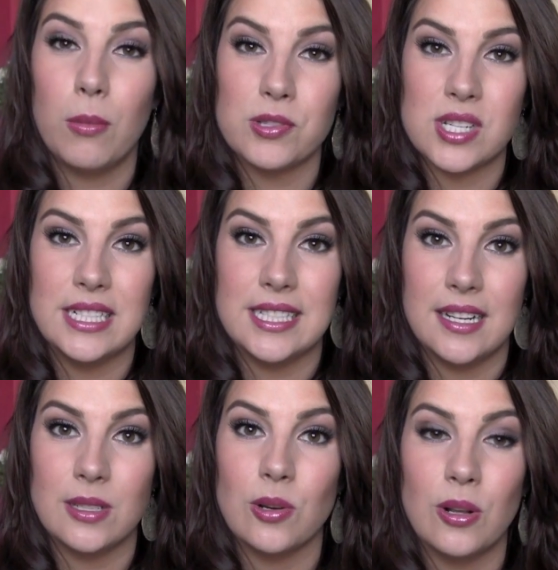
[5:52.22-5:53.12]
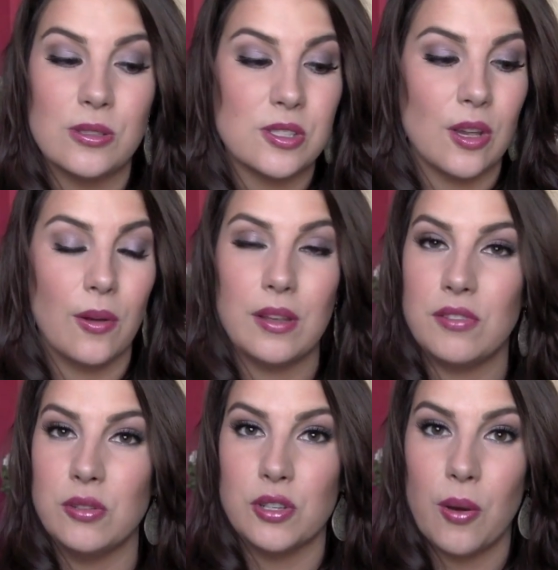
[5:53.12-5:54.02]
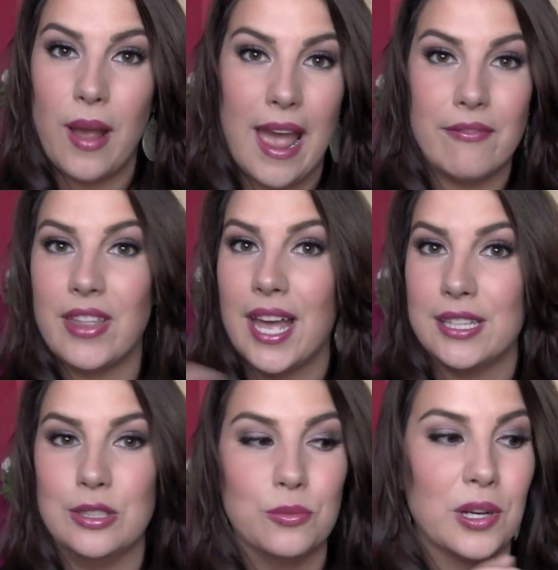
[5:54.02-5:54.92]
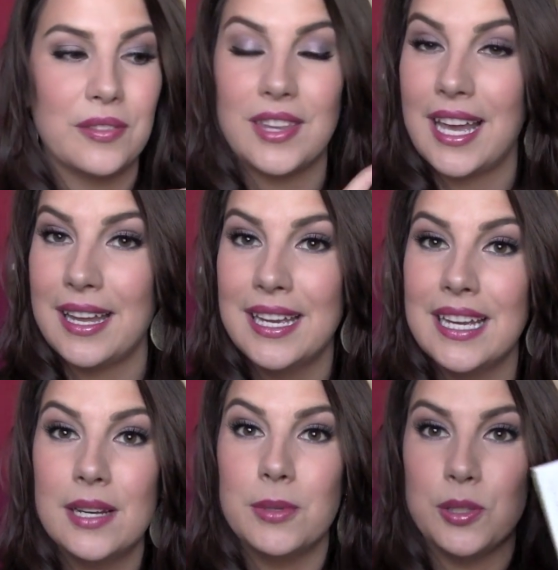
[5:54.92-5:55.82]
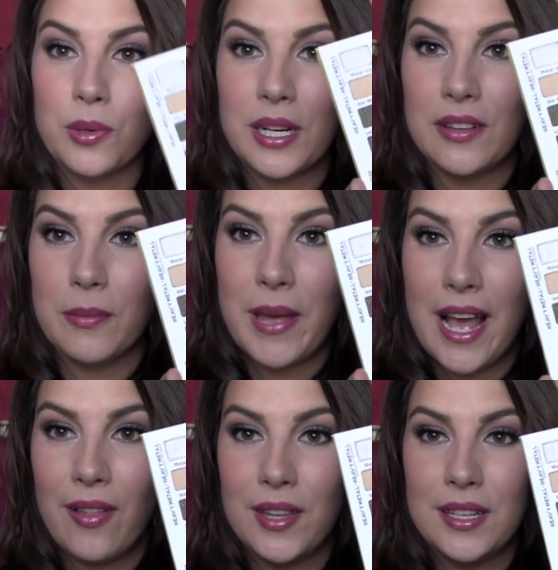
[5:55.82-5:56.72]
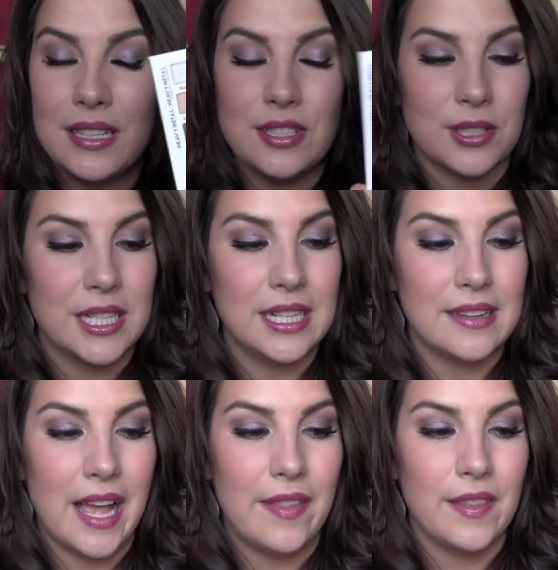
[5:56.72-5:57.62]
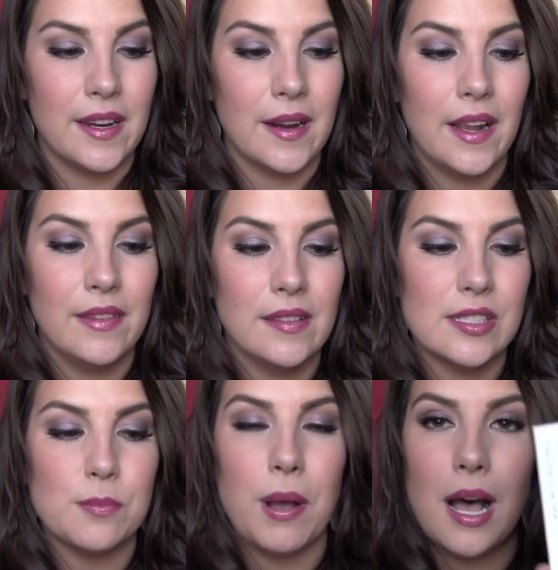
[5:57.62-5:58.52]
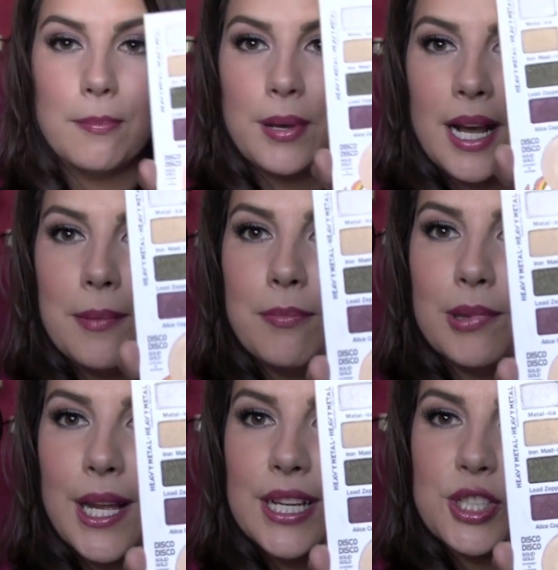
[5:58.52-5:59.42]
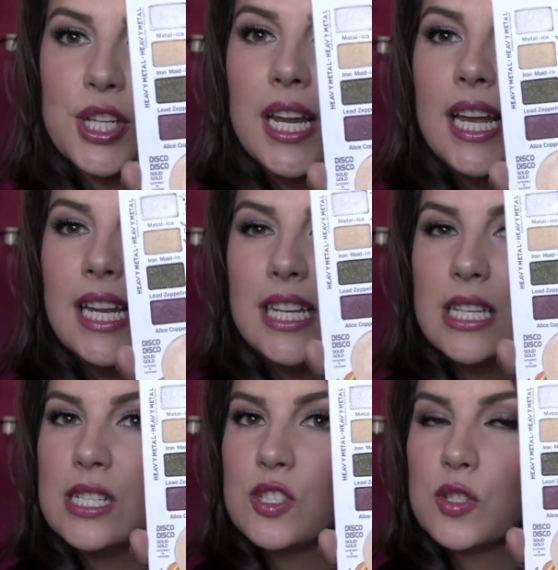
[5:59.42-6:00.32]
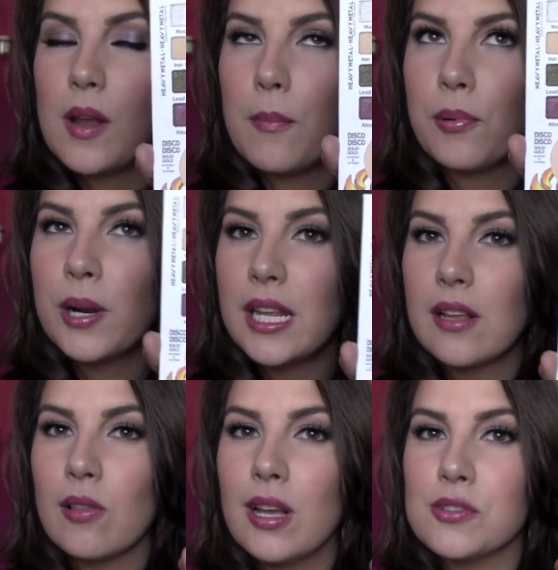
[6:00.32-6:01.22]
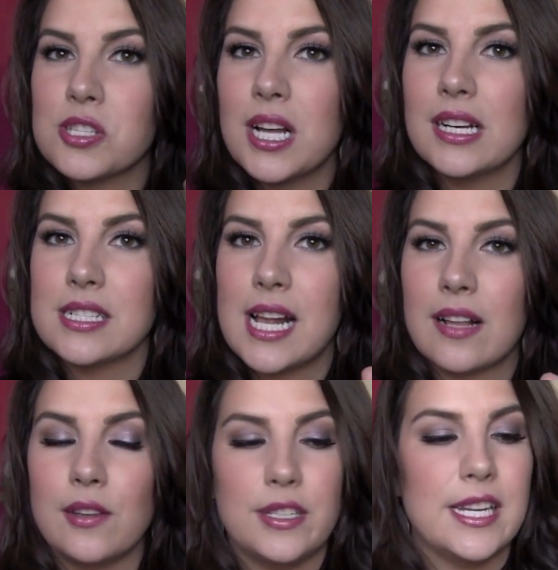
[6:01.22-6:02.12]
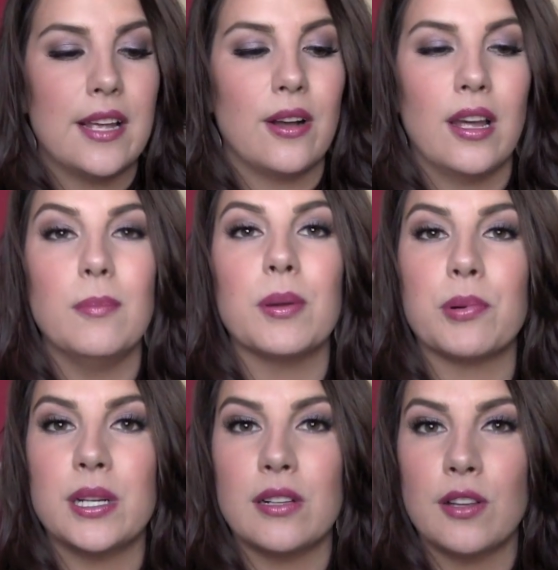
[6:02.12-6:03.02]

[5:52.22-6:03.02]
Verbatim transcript: almost identical. So if you don't have that and you want that, but you want it in the palette, you're getting that there. And then this Pop Pop blush is pretty close, not exactly dead on, but pretty